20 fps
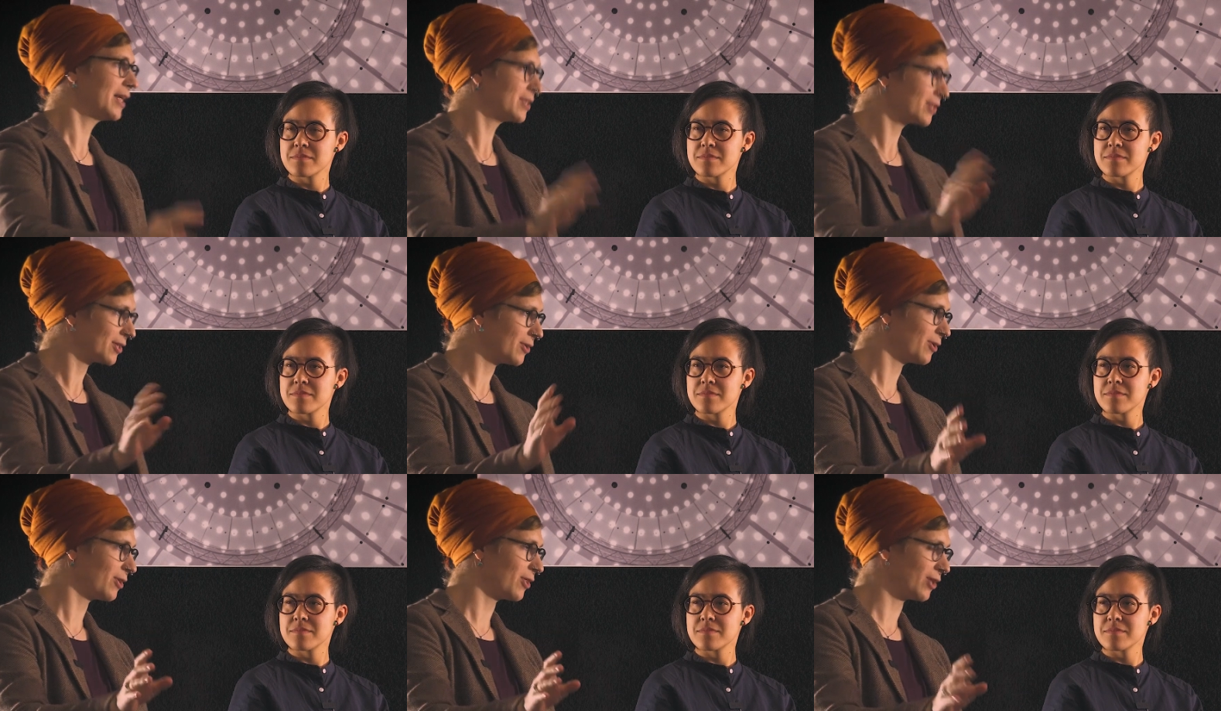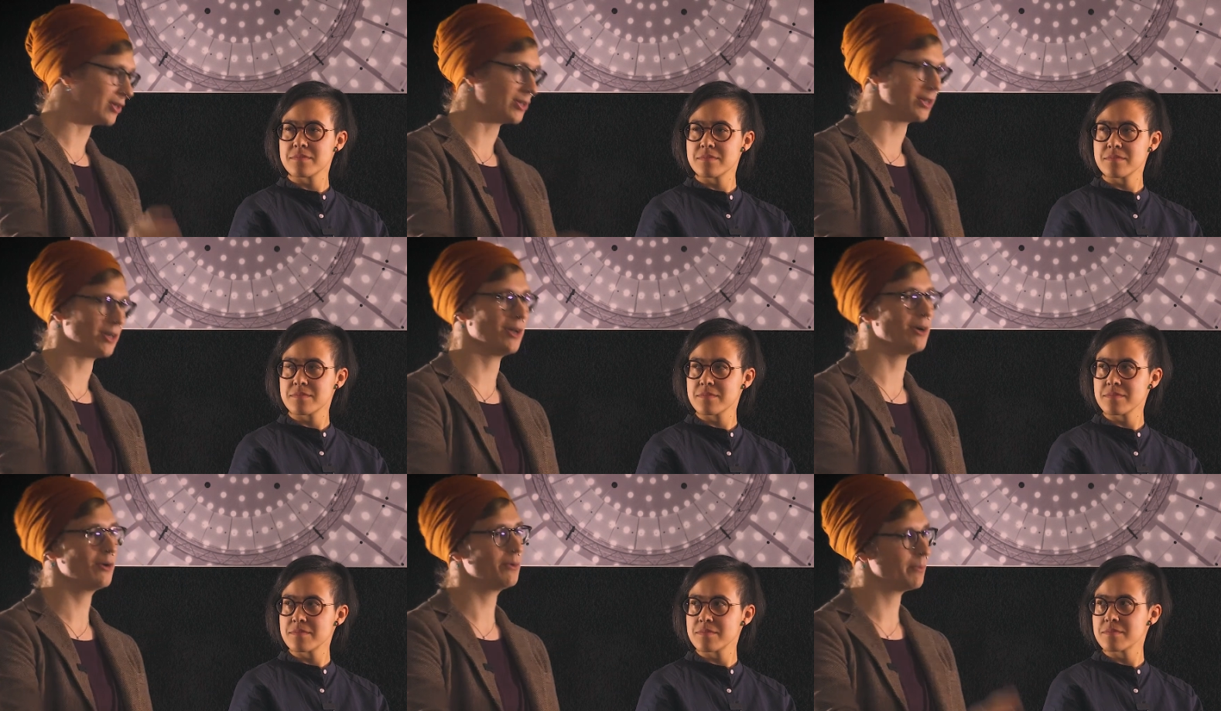Speaker 1: That's a good thing
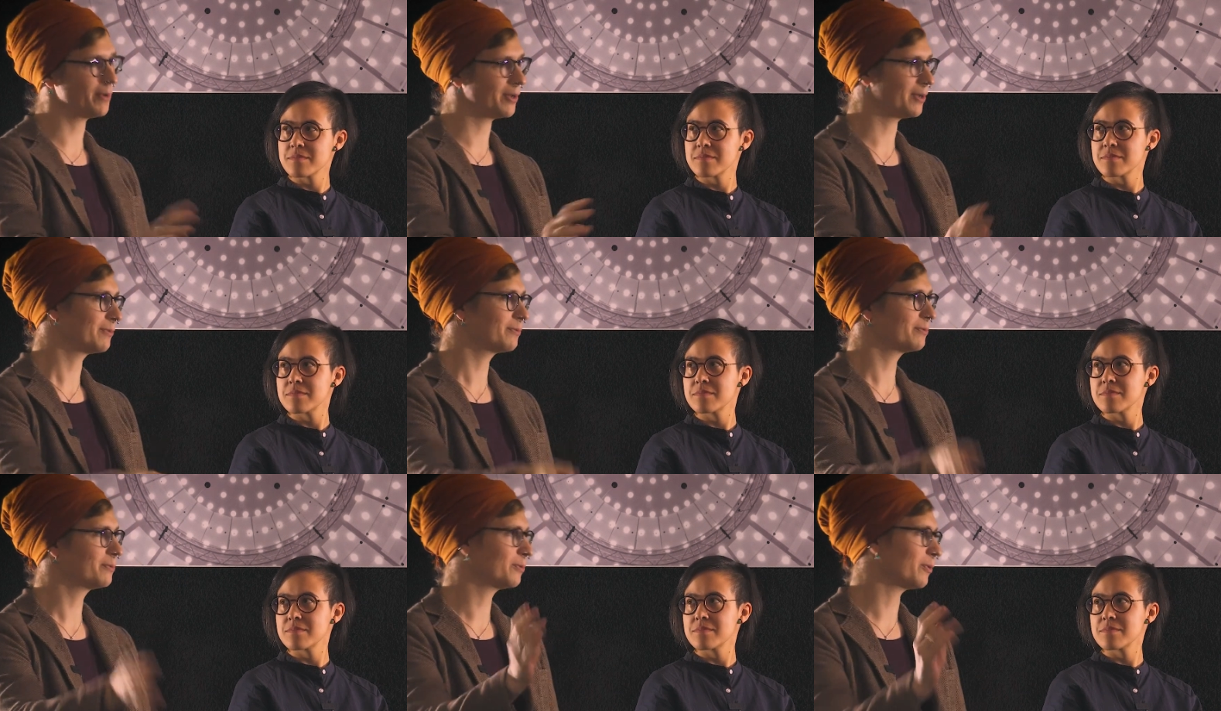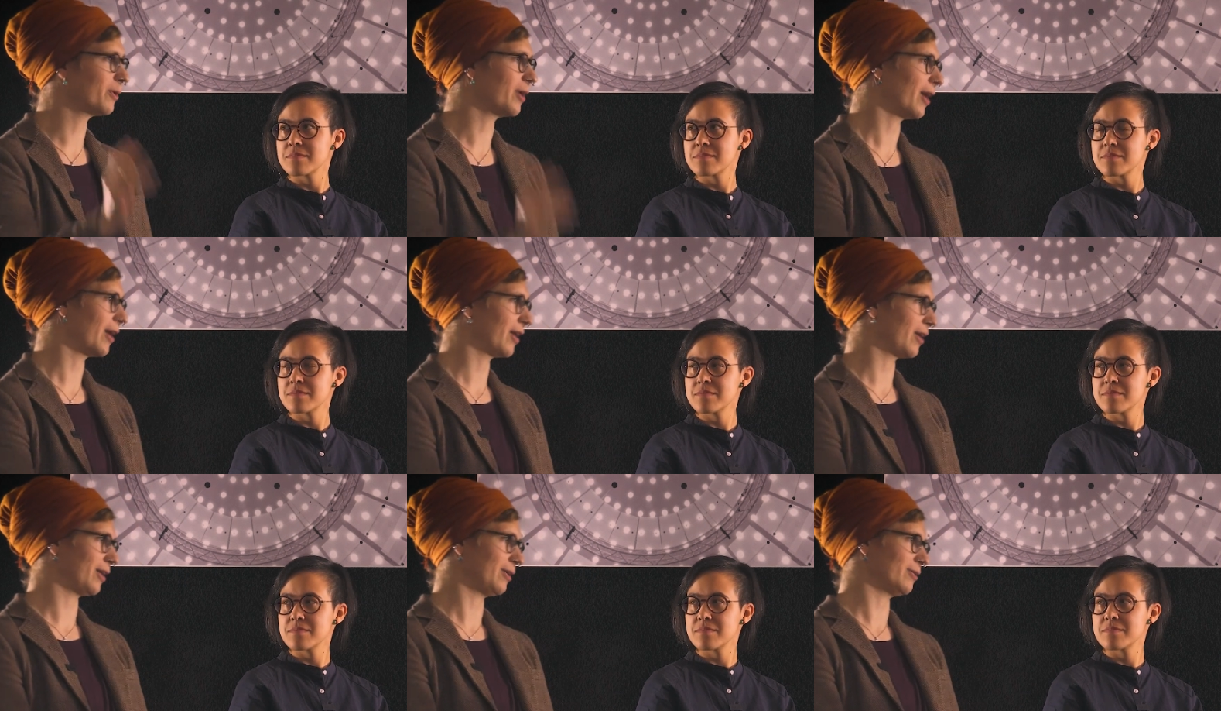to know, but we're
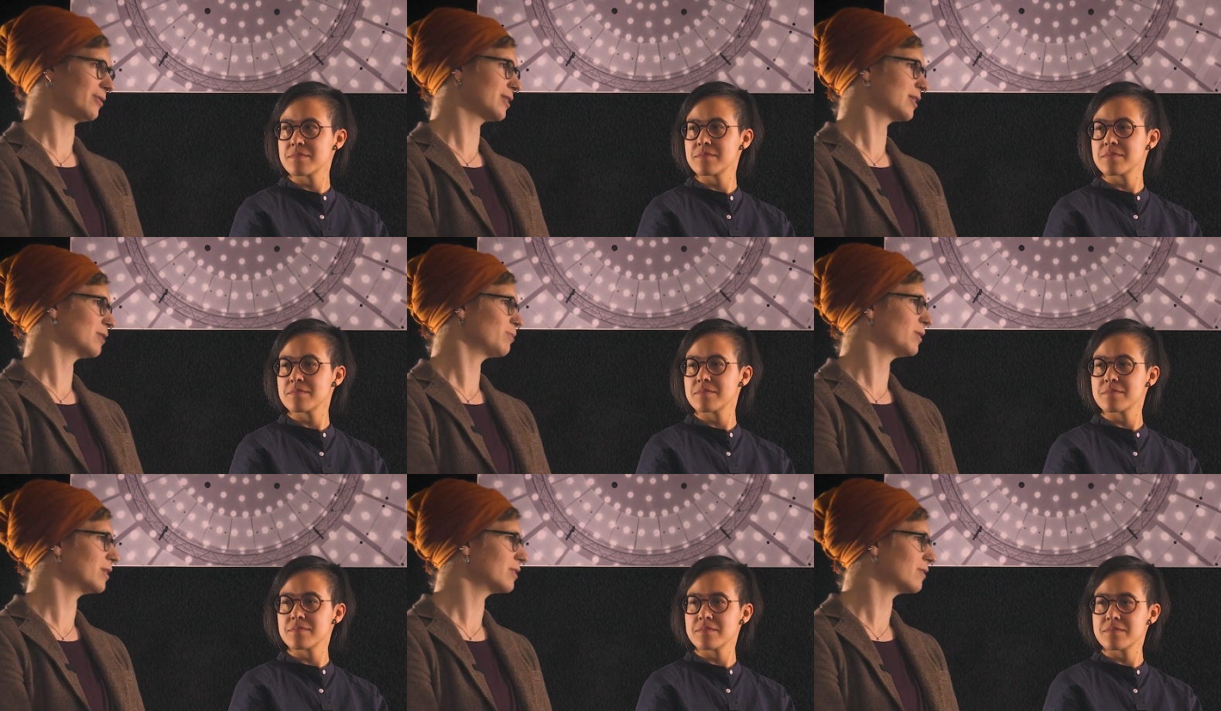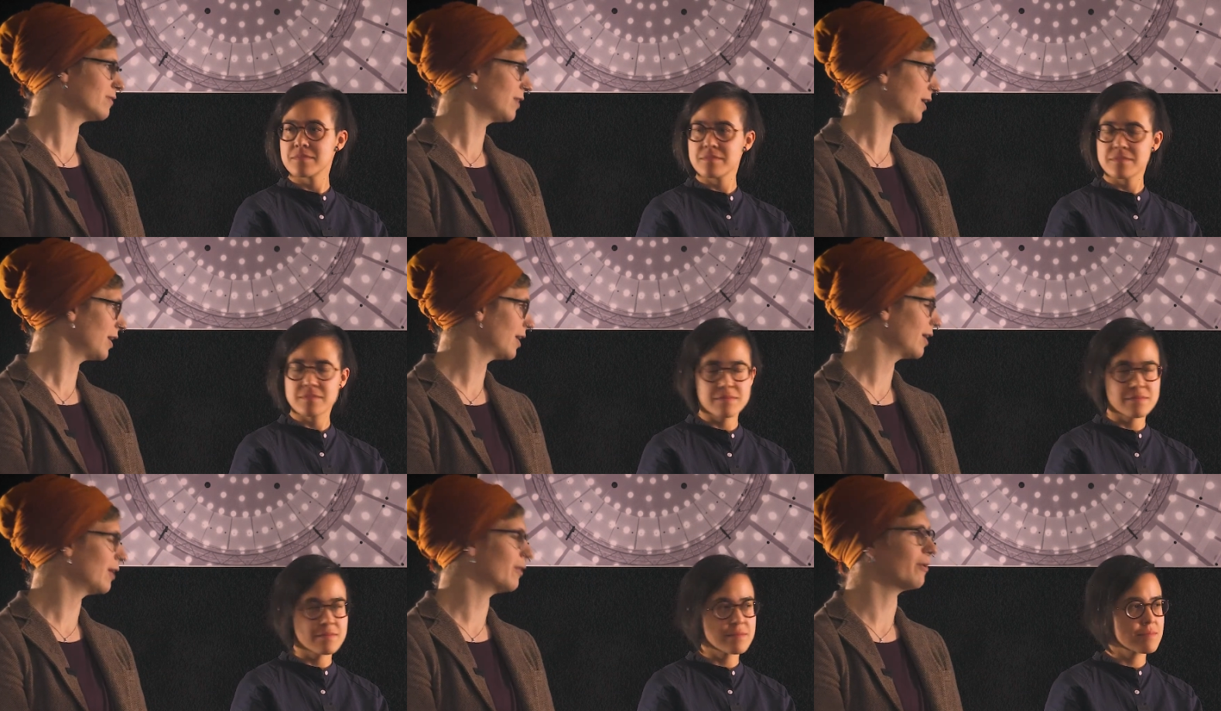not going to use this piece of
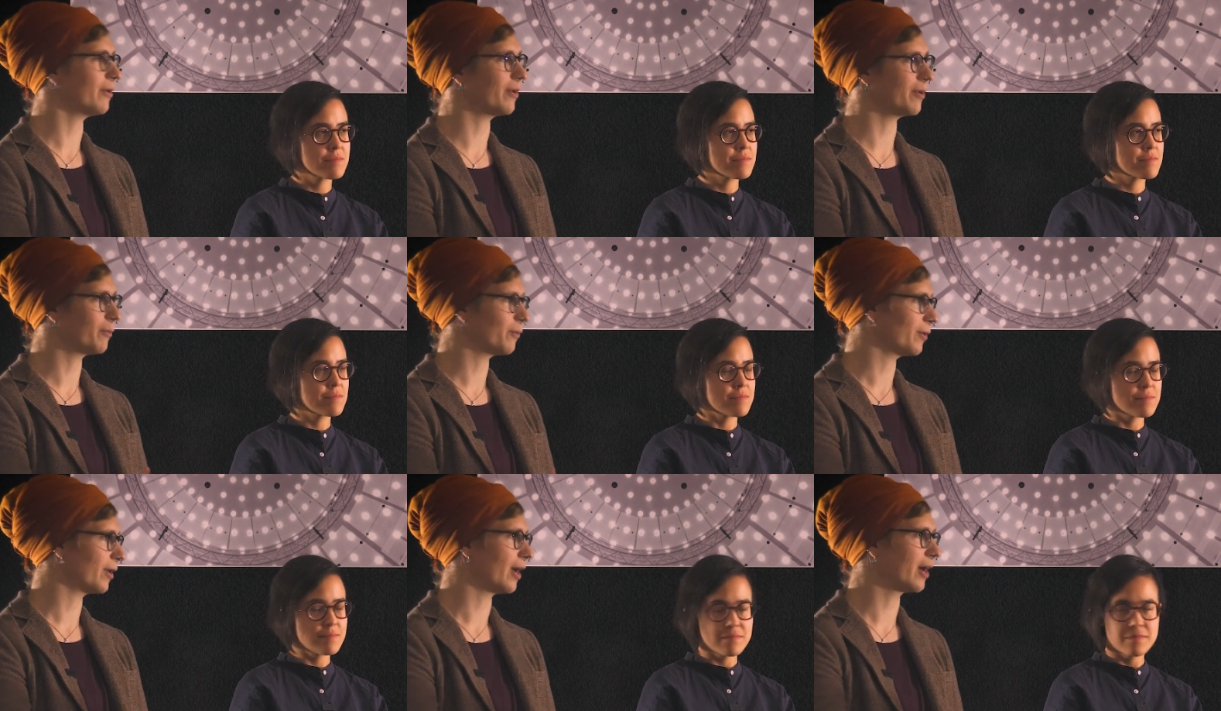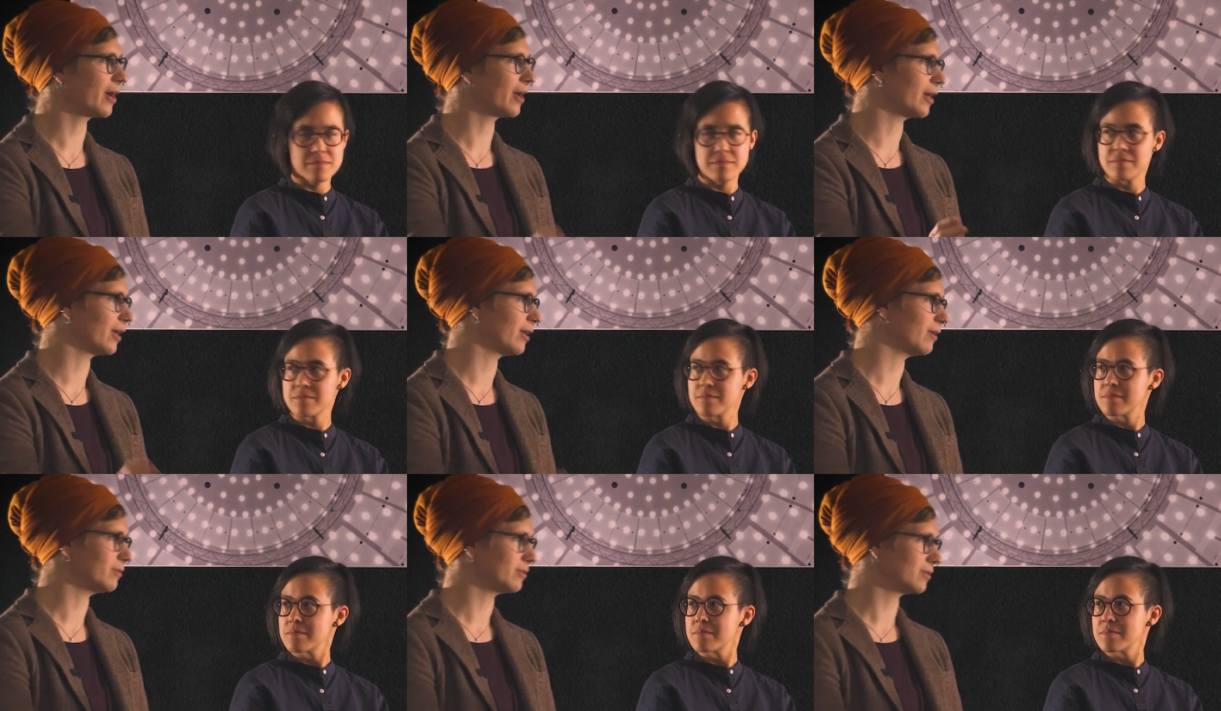data, or we're not
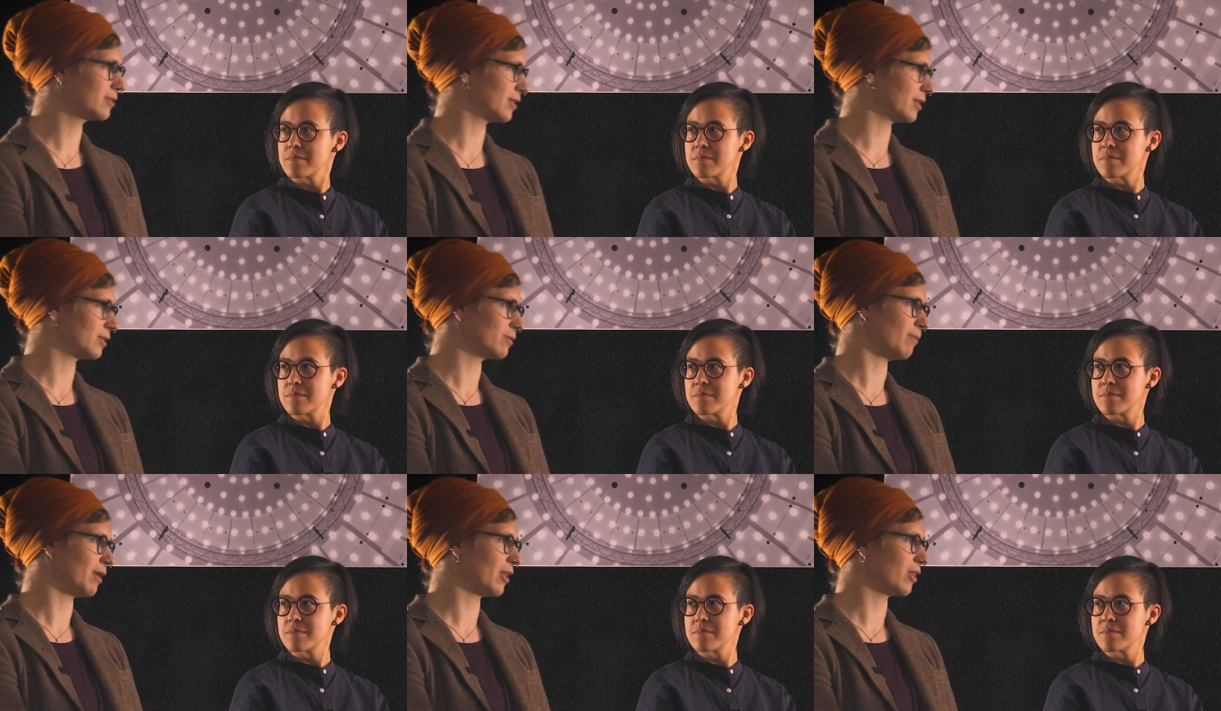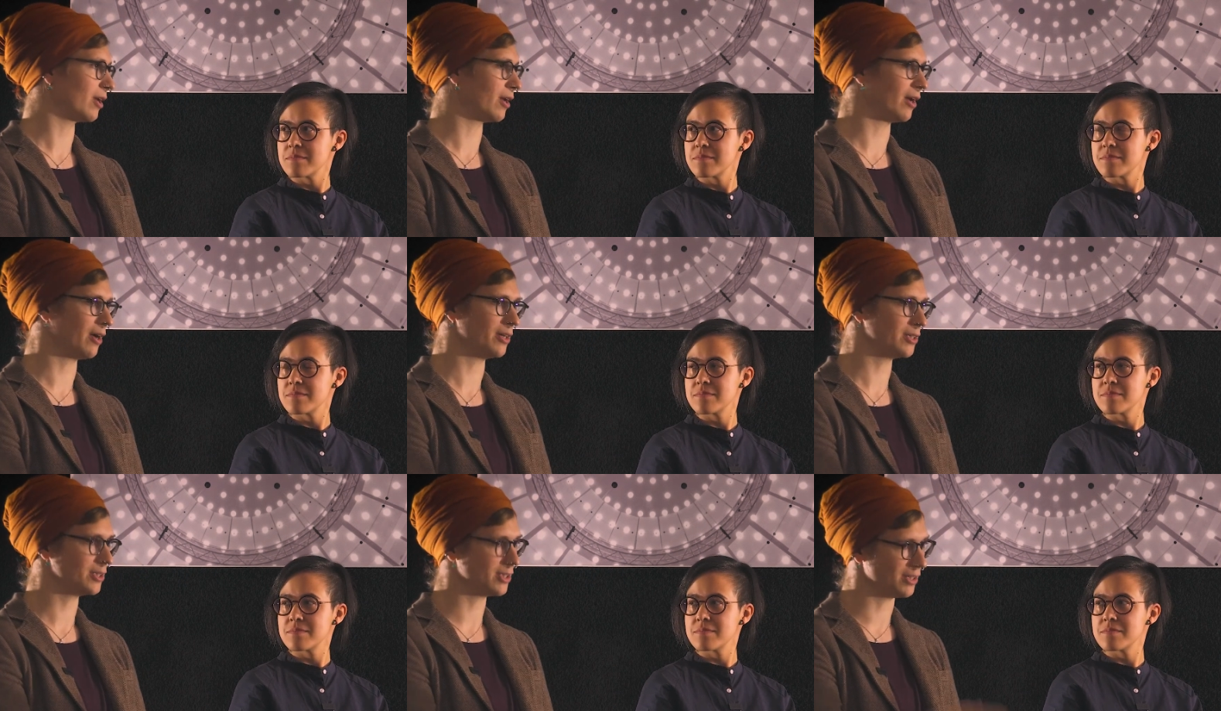going to use this
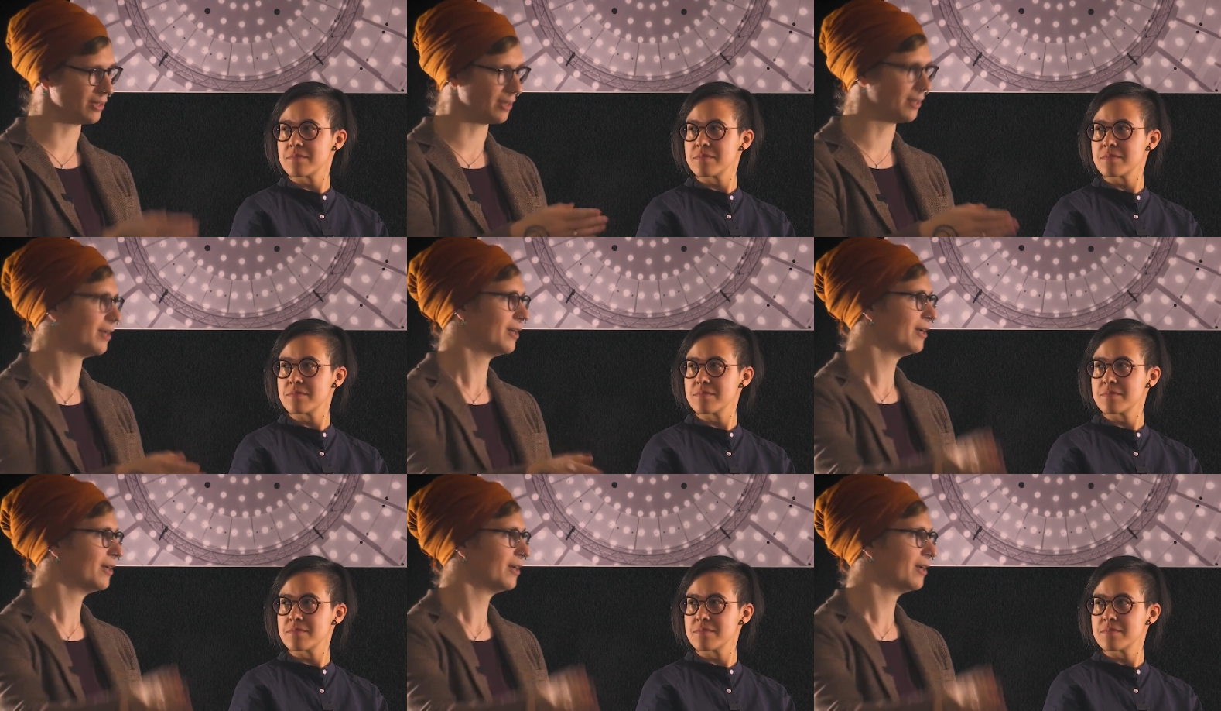methodology